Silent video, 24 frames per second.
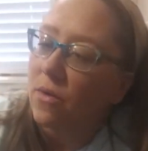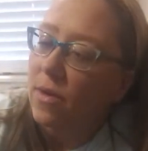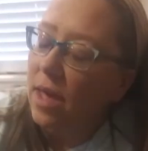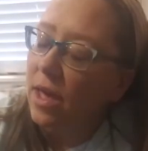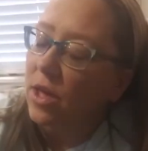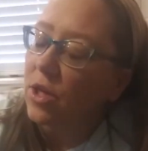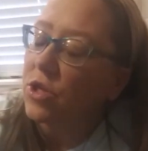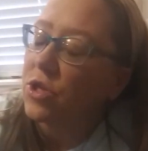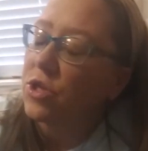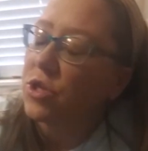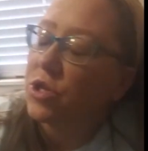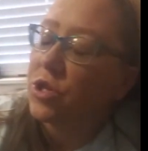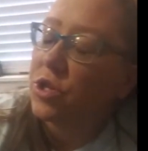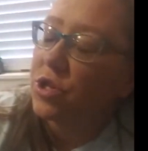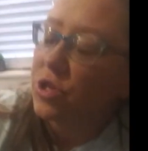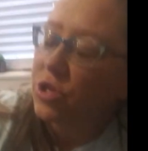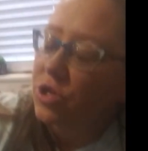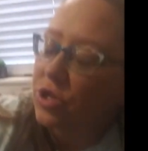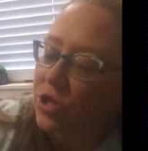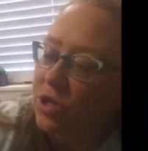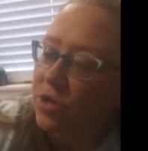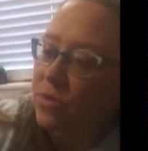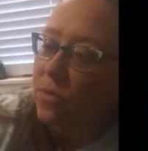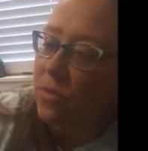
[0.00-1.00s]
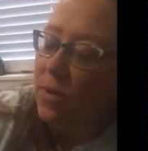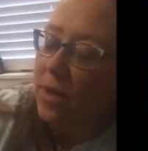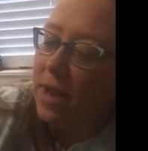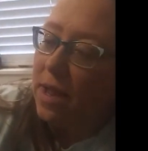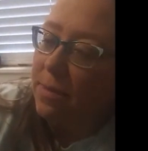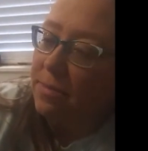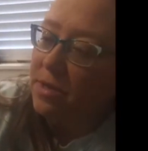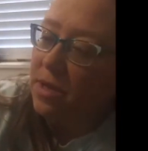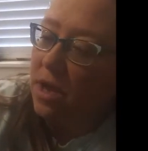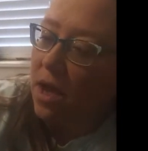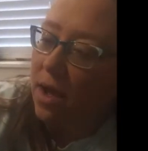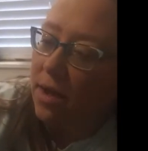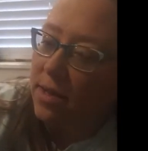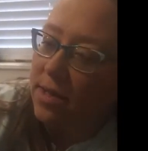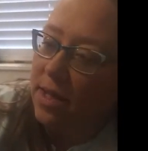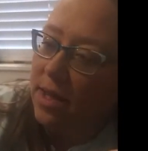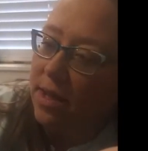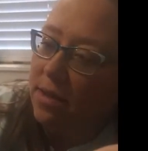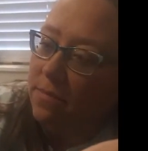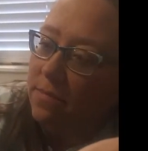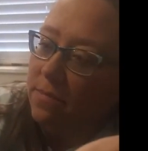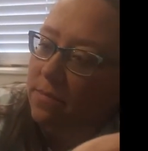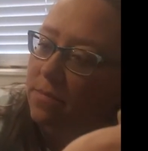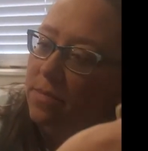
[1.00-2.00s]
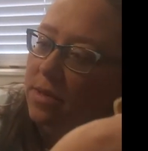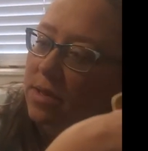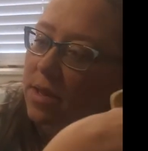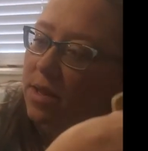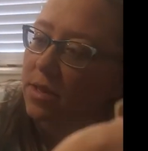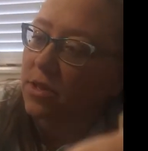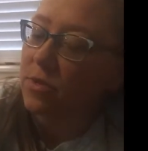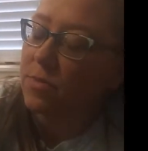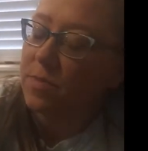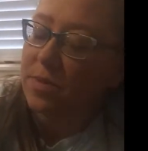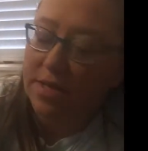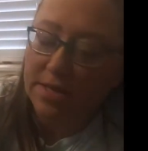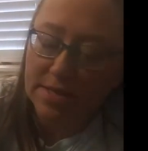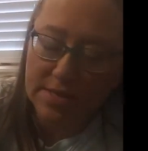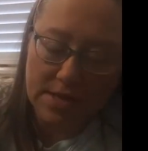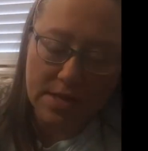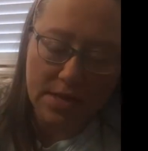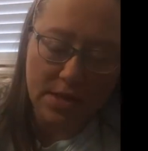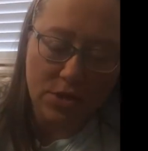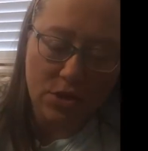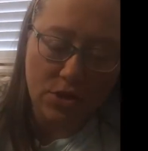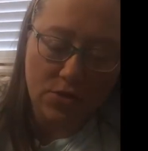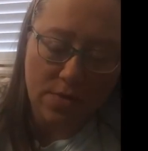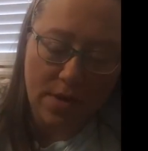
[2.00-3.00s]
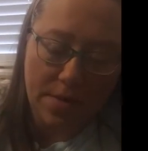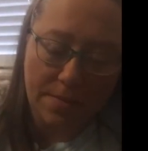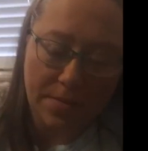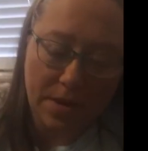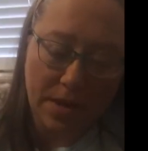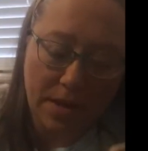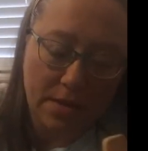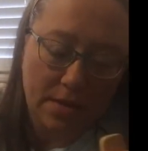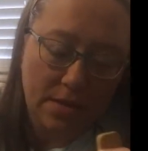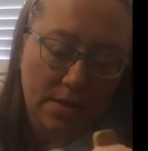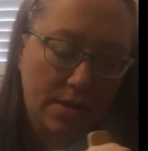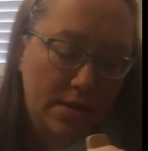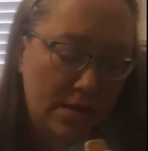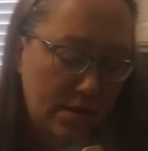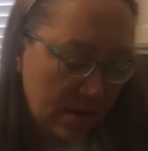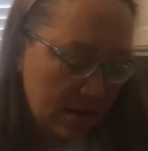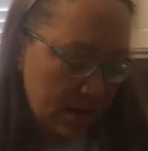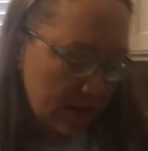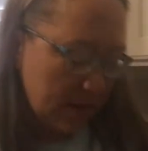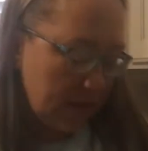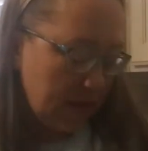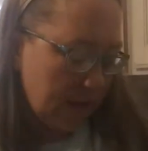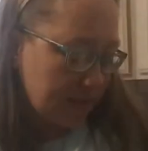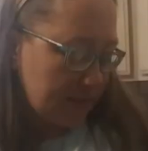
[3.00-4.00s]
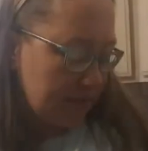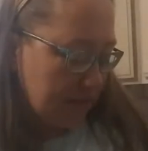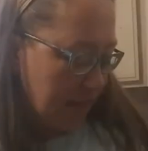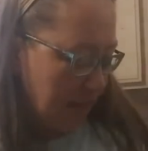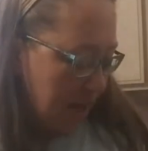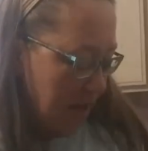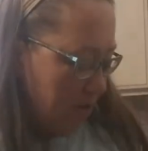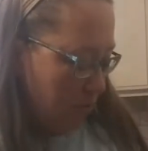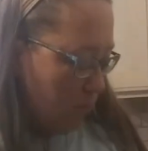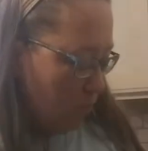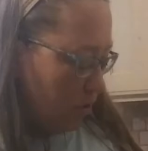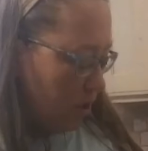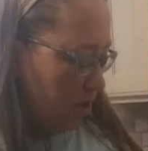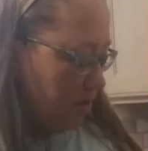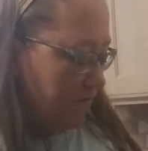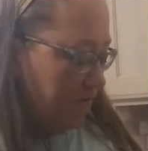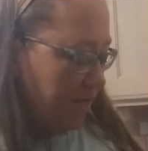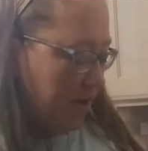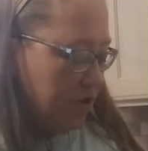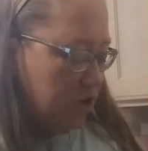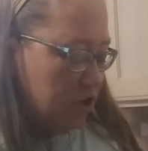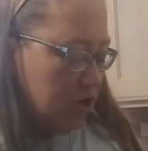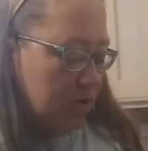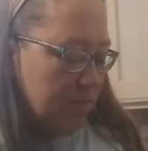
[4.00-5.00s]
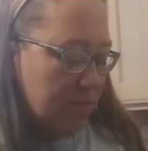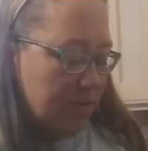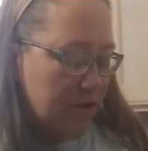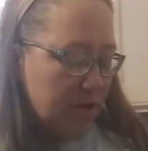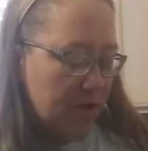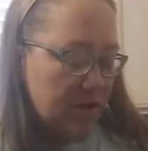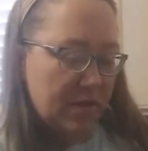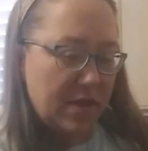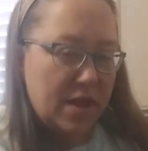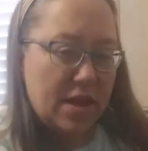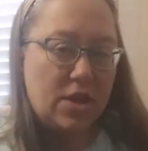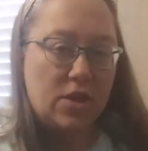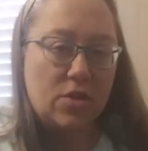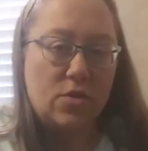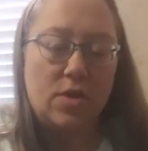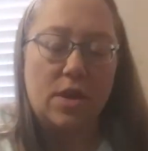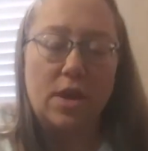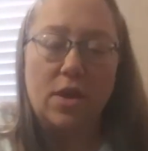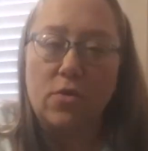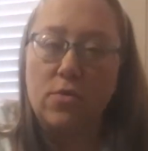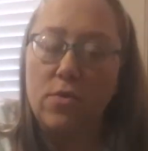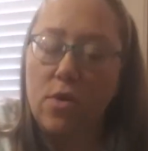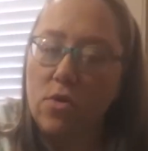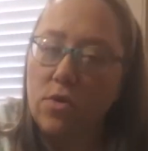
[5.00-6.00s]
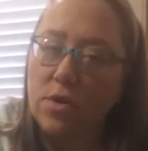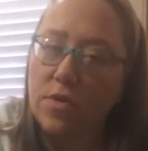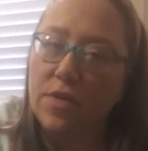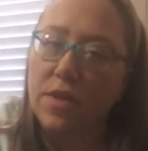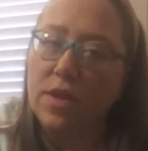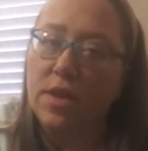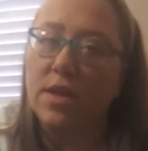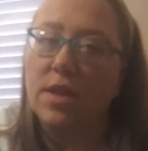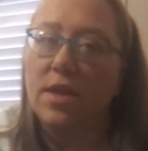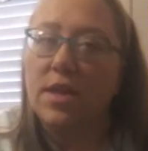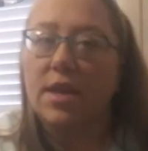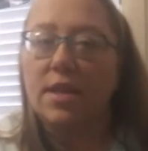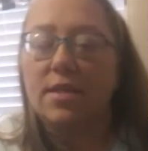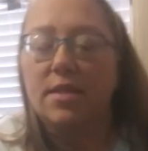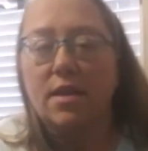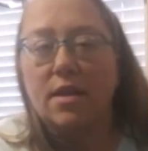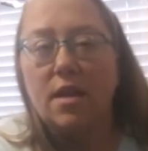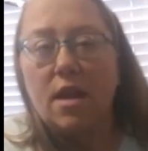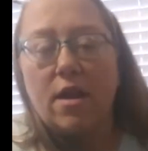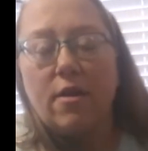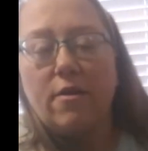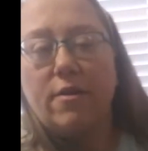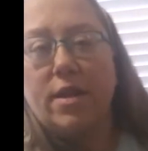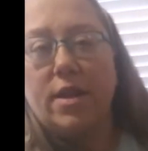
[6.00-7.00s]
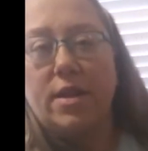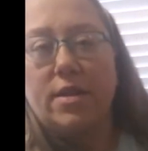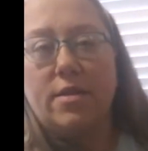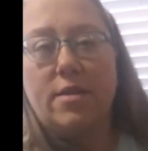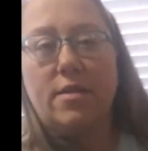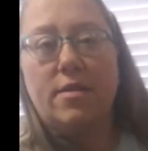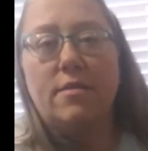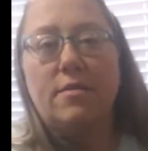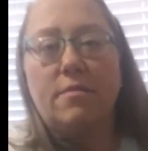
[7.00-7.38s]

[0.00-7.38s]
Okay, shh. When I'm talking, can you please not interrupt me? It's that root vegetable that you can grow in the garden.